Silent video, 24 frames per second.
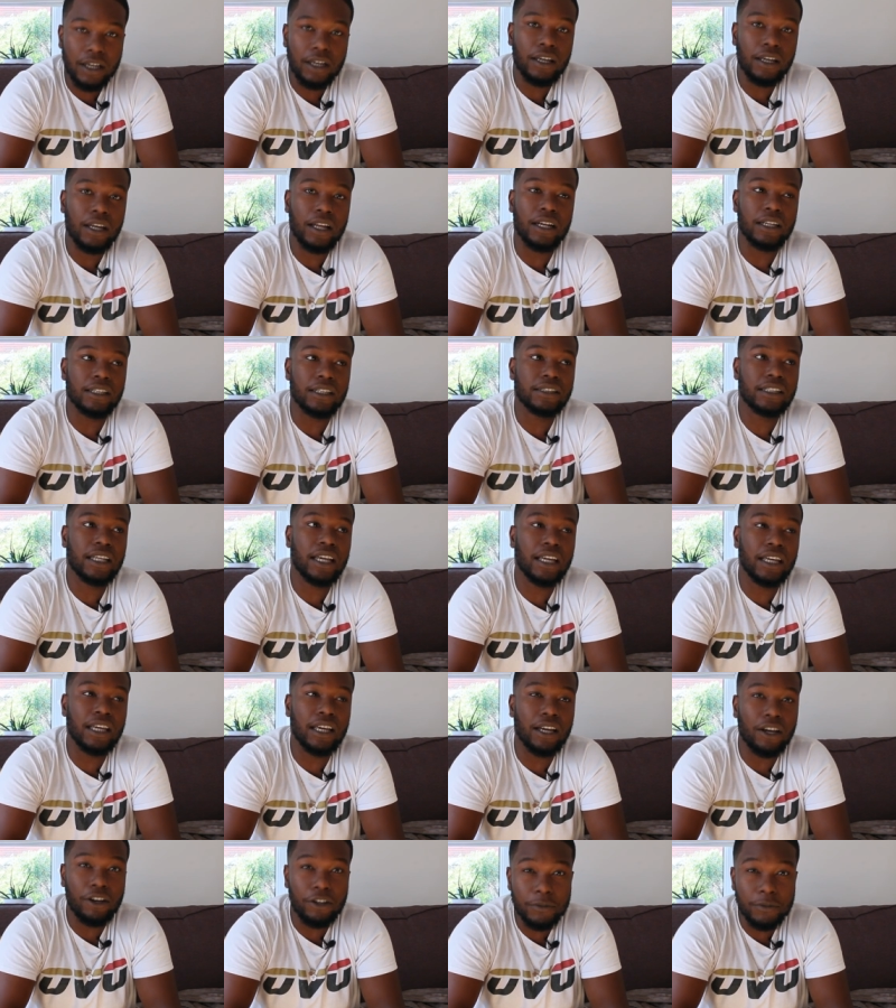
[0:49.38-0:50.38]
and it's
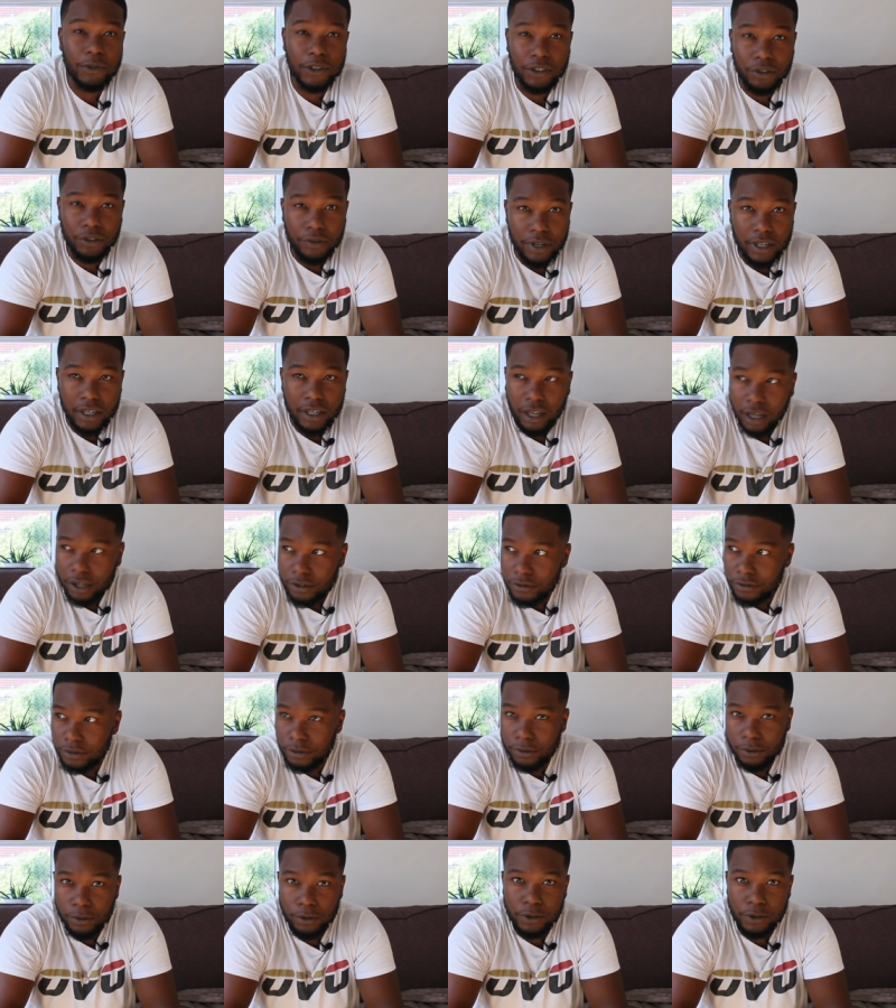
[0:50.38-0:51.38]
kicking out almost
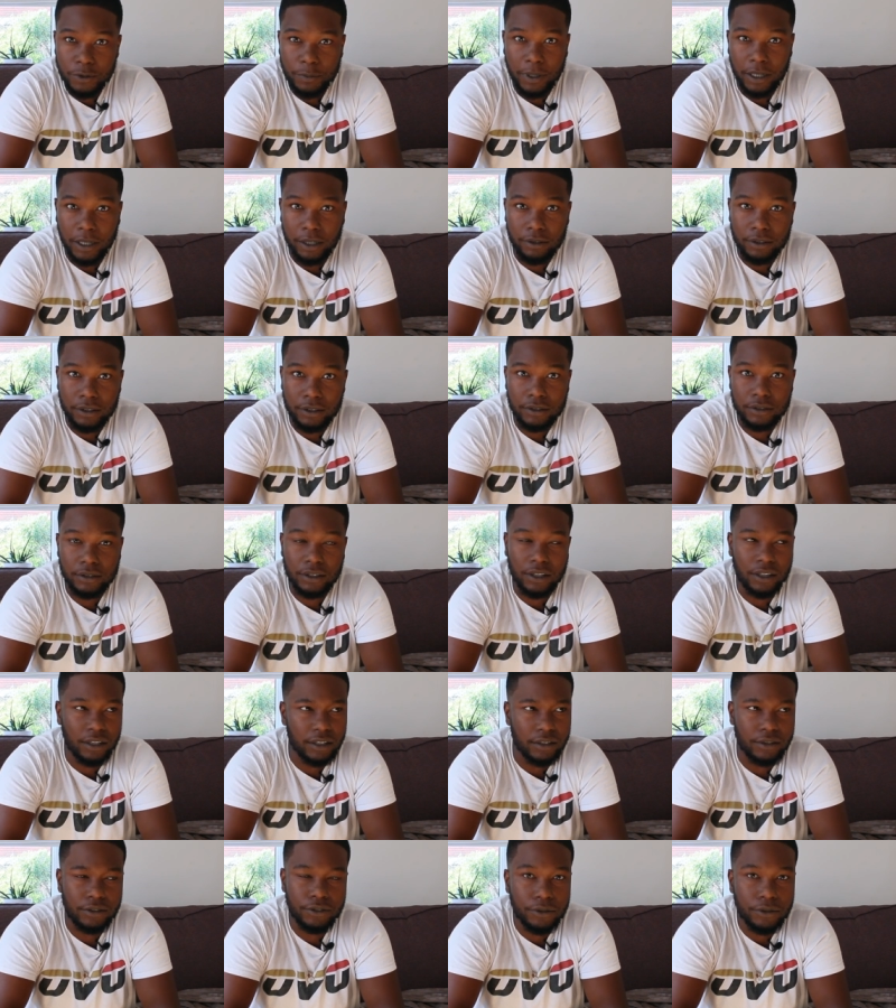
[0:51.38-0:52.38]
300 horsepower, I
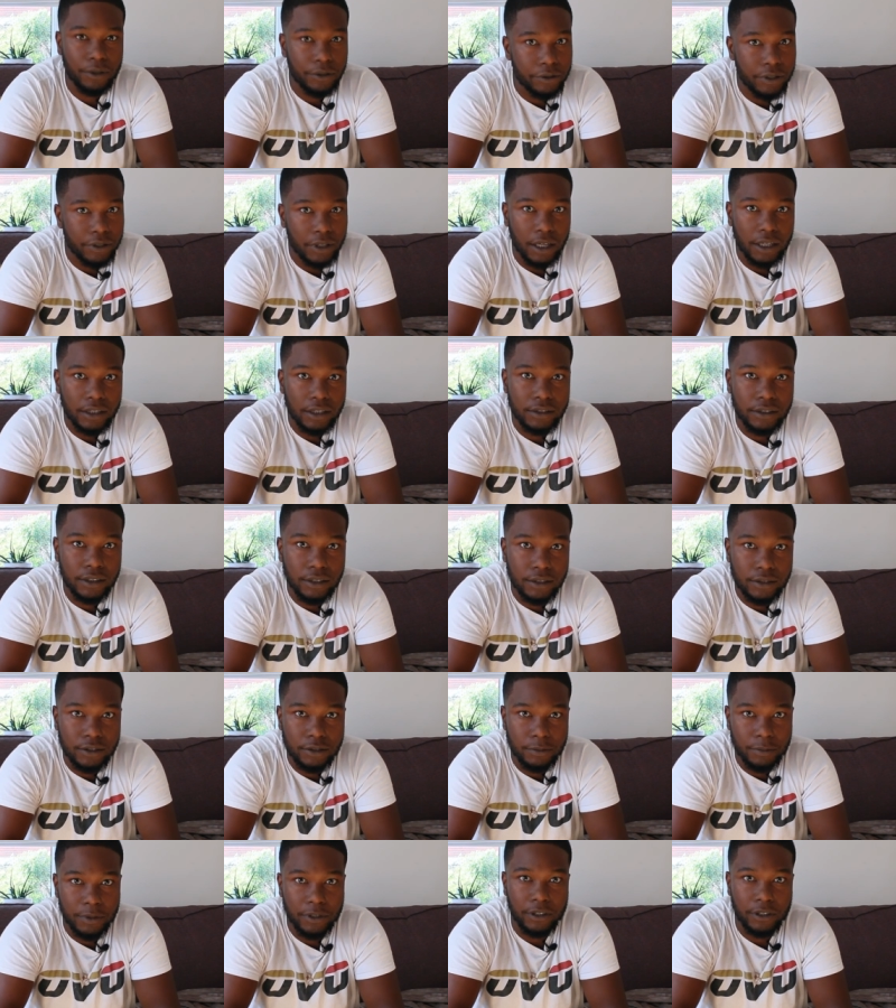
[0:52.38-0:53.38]
think it's
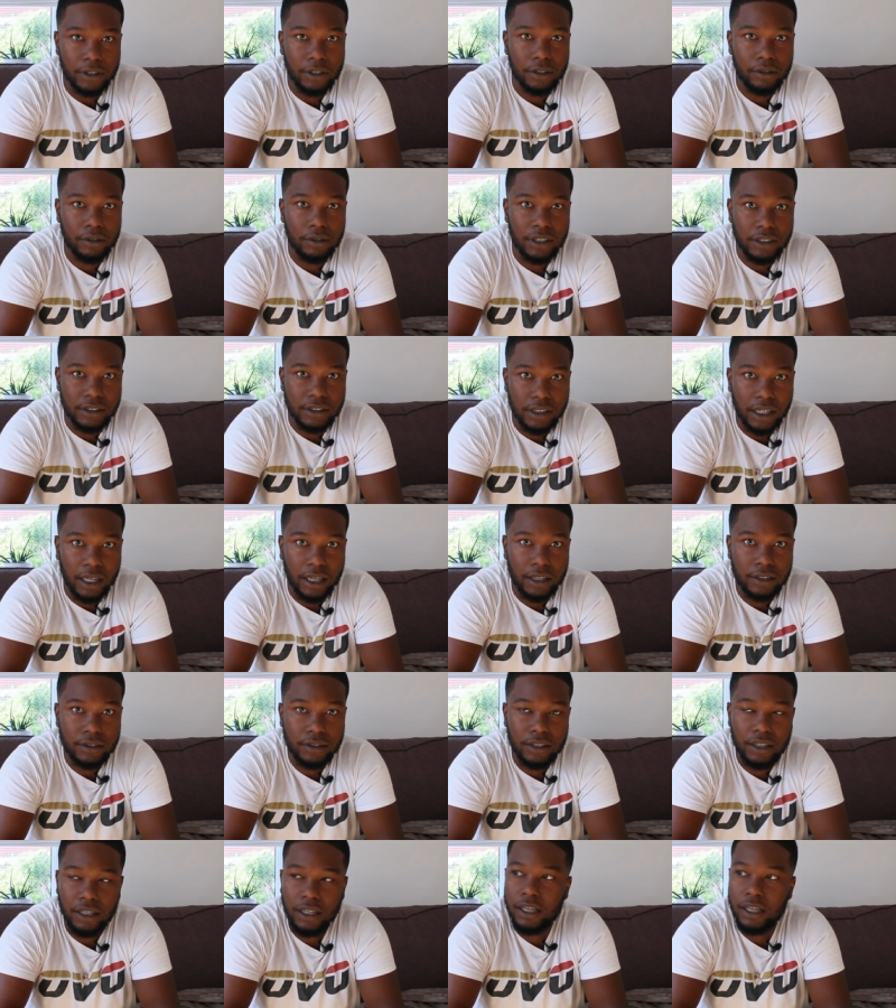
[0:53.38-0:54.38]
296 to be
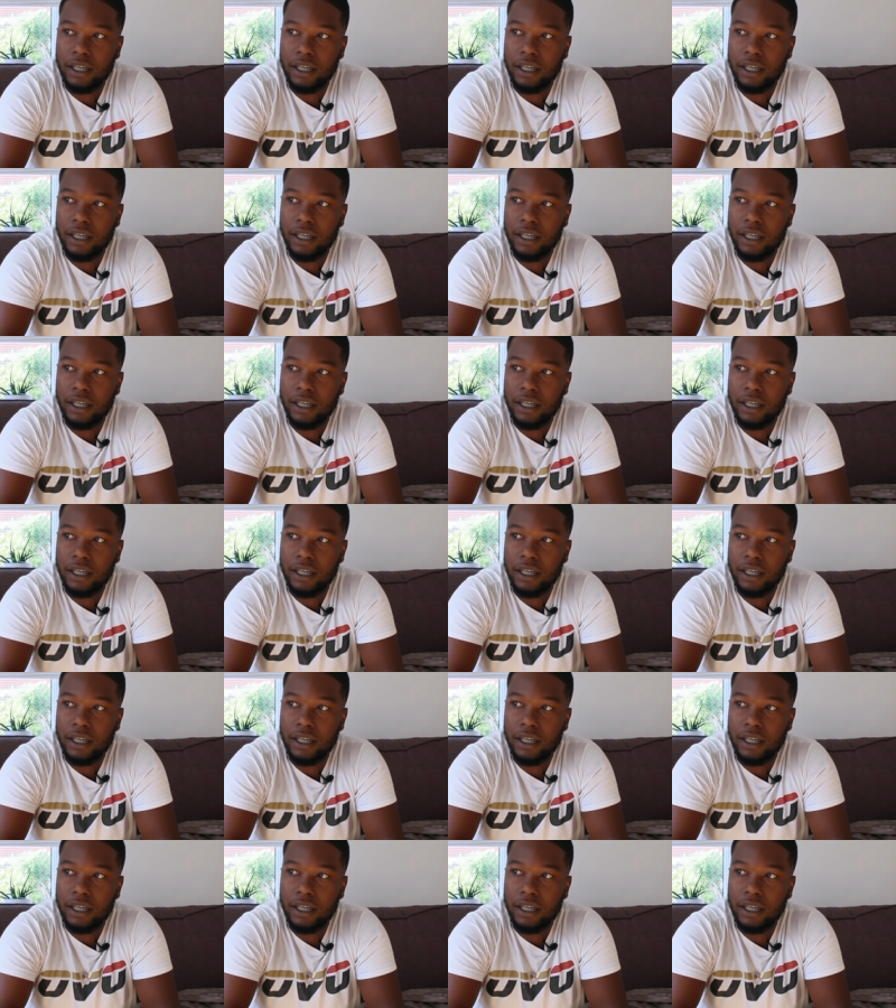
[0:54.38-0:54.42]
exact,